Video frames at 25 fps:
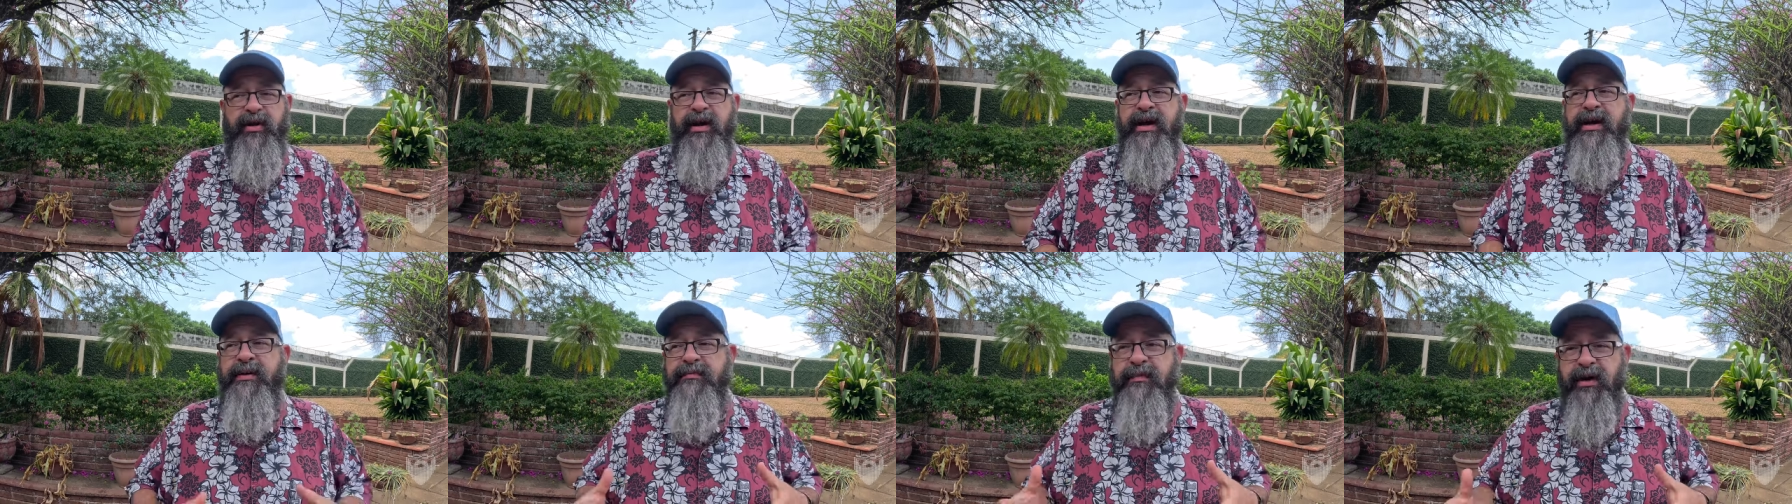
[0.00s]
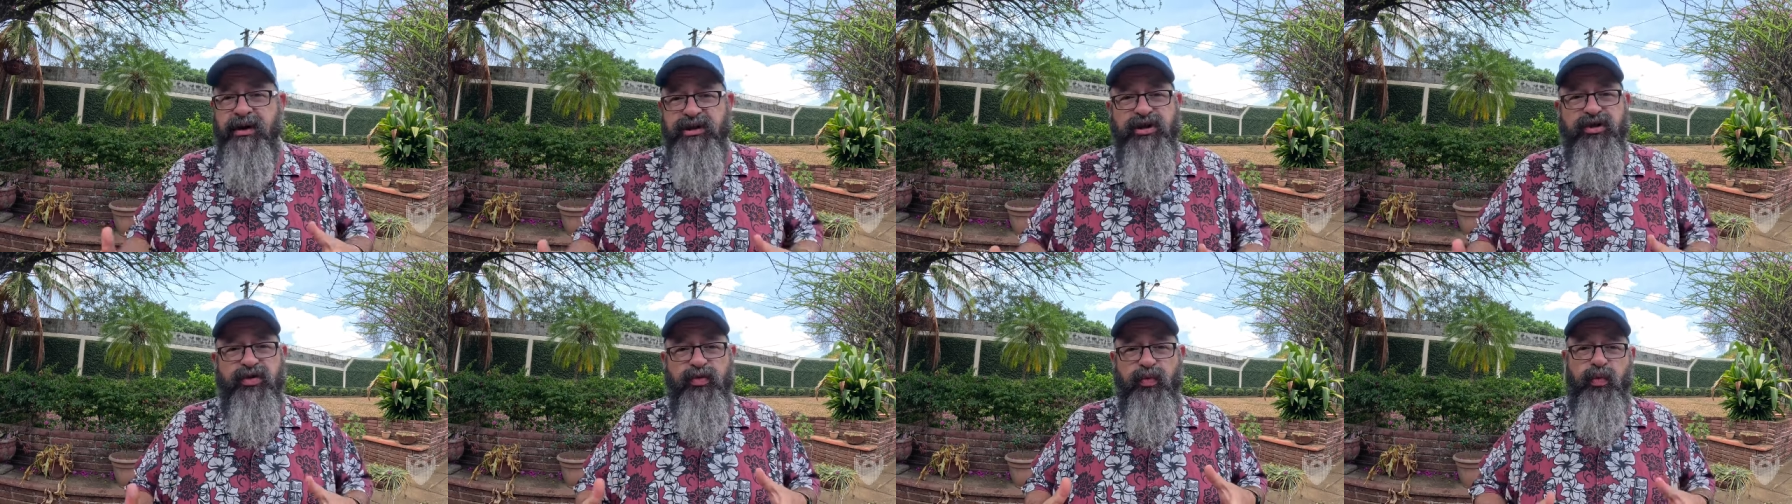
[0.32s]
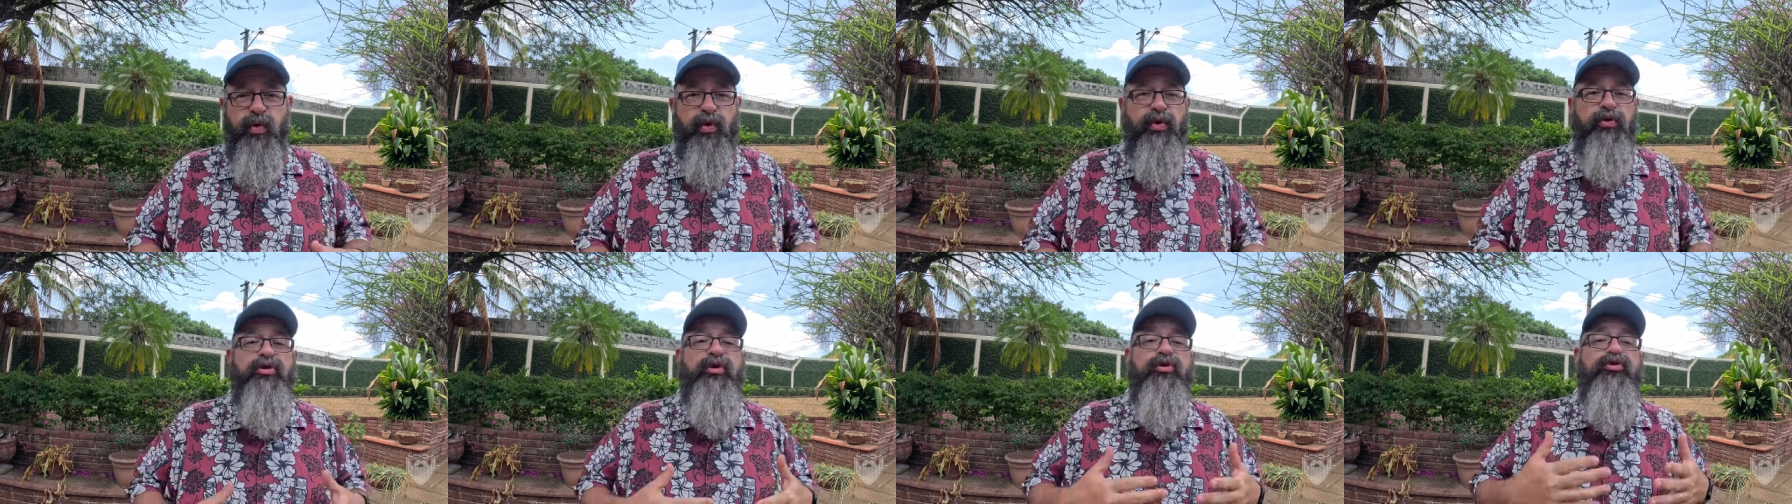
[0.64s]
In much of the
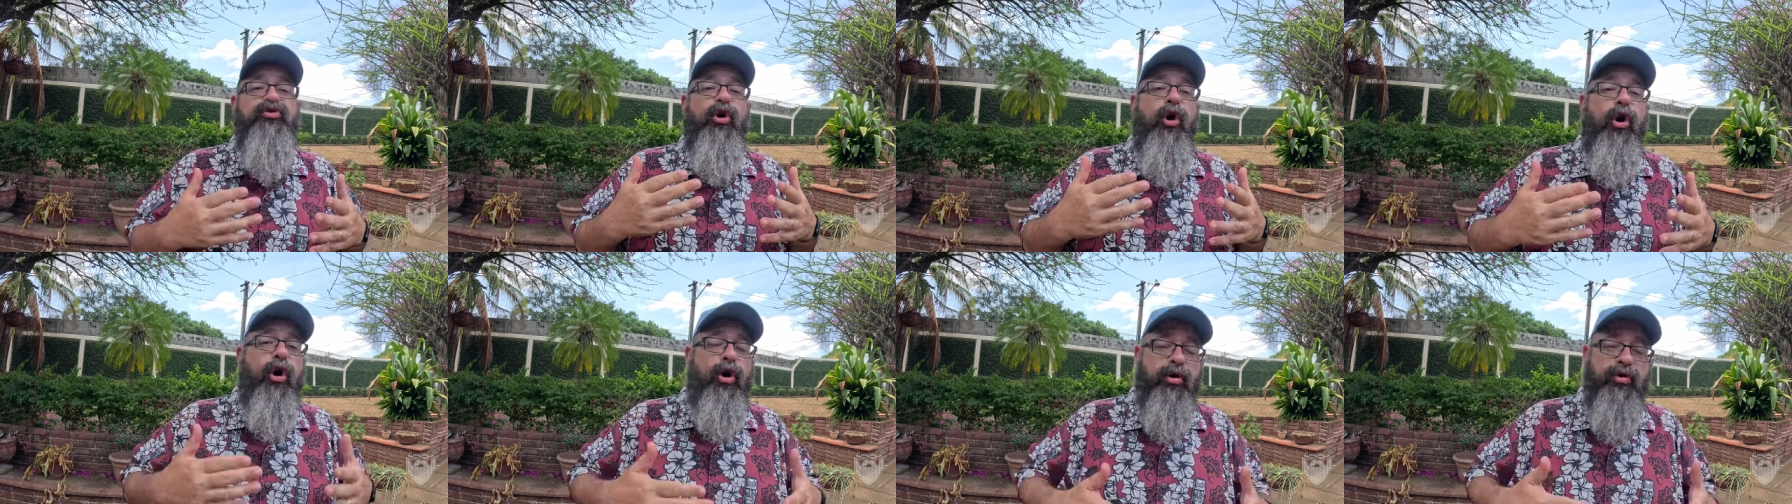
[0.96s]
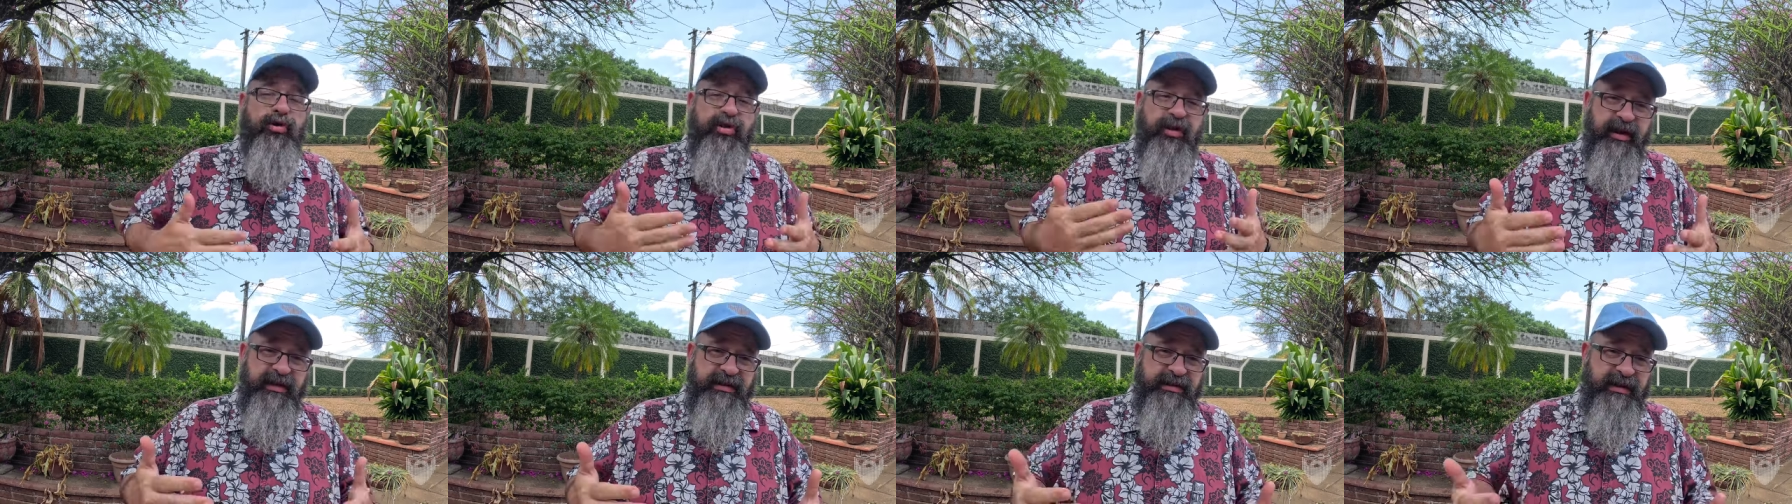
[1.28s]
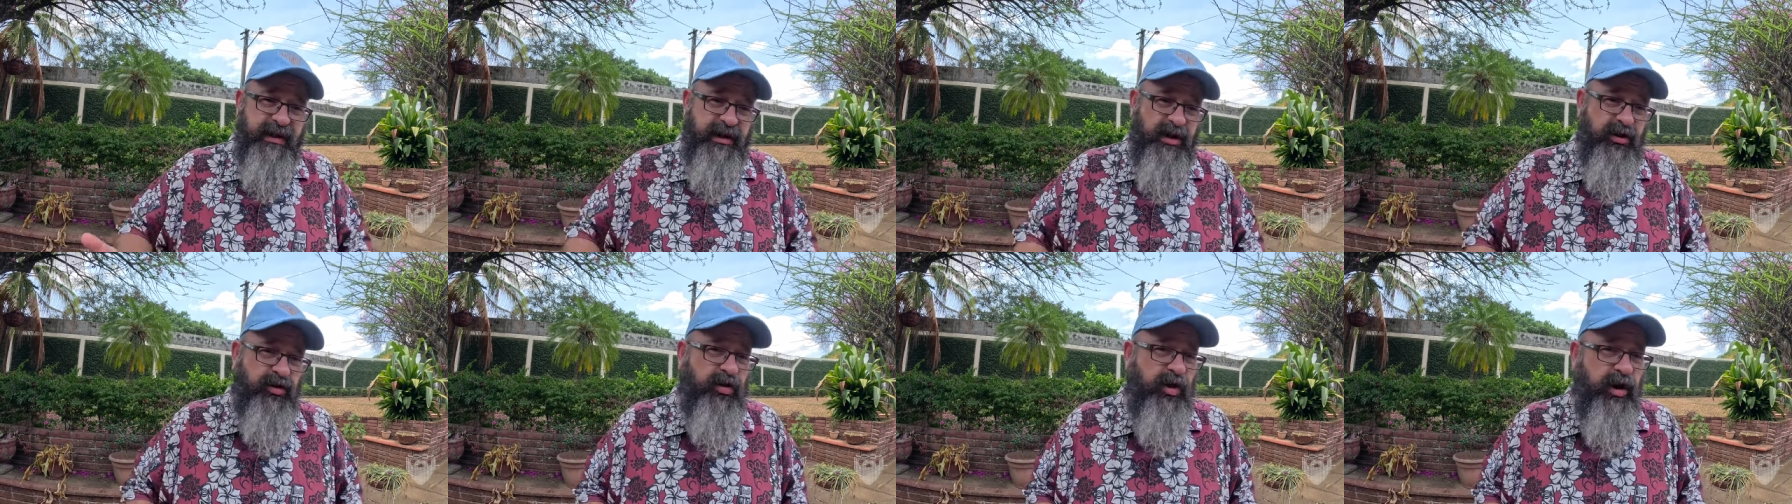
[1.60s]
world, those aren't things
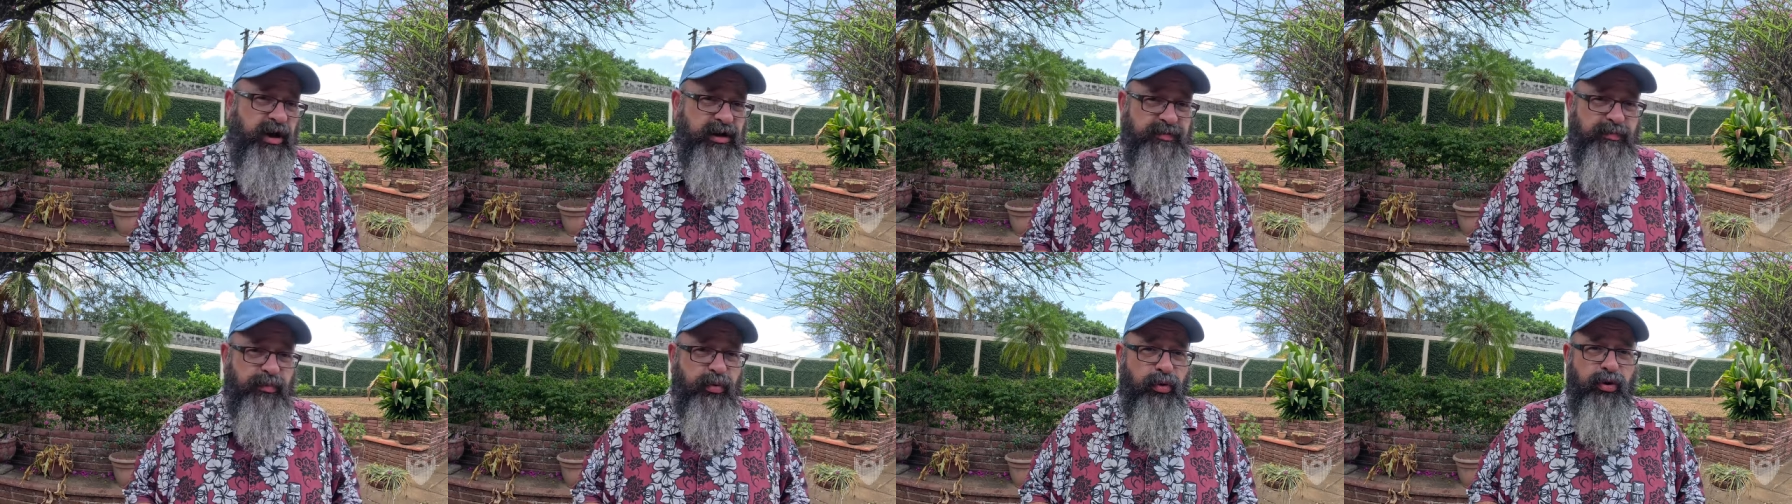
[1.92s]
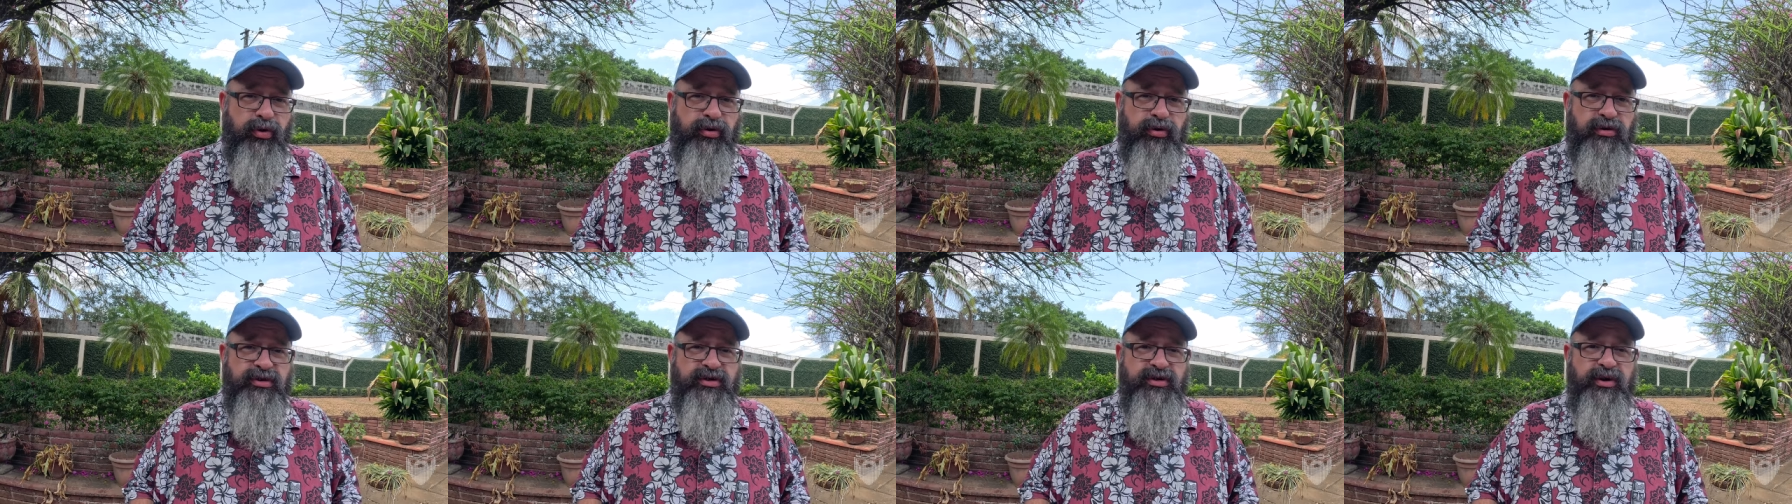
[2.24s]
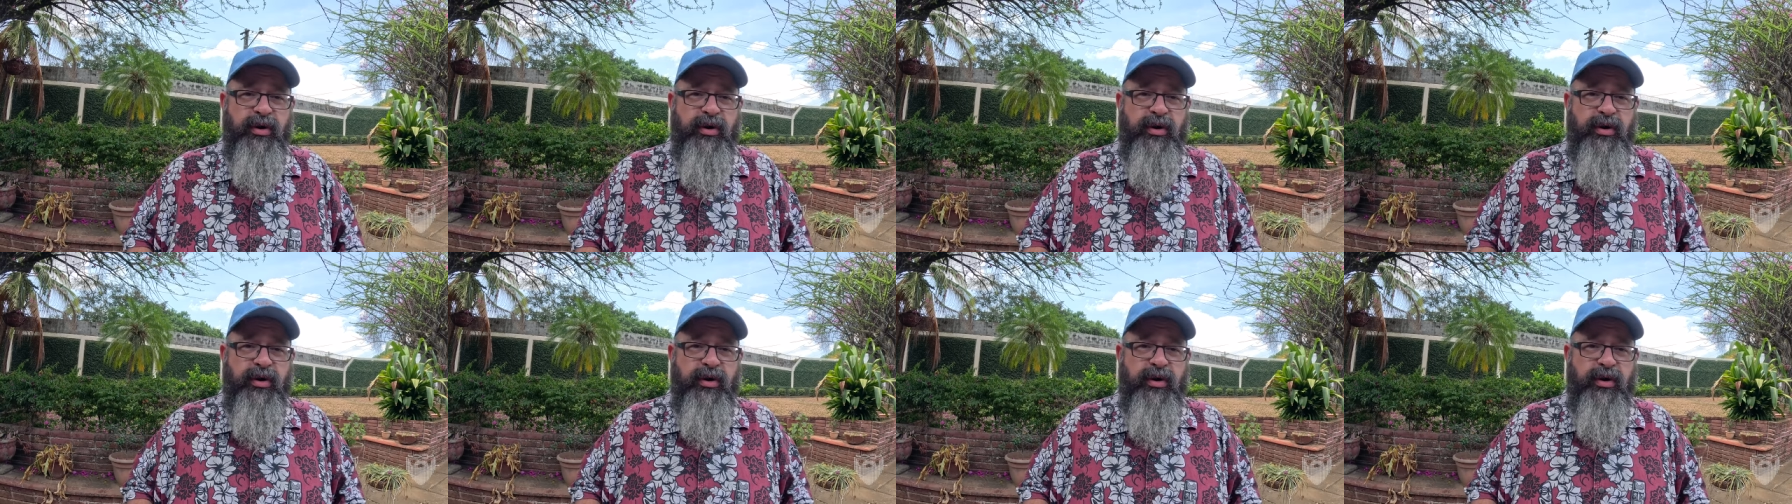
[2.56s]
that can cross borders.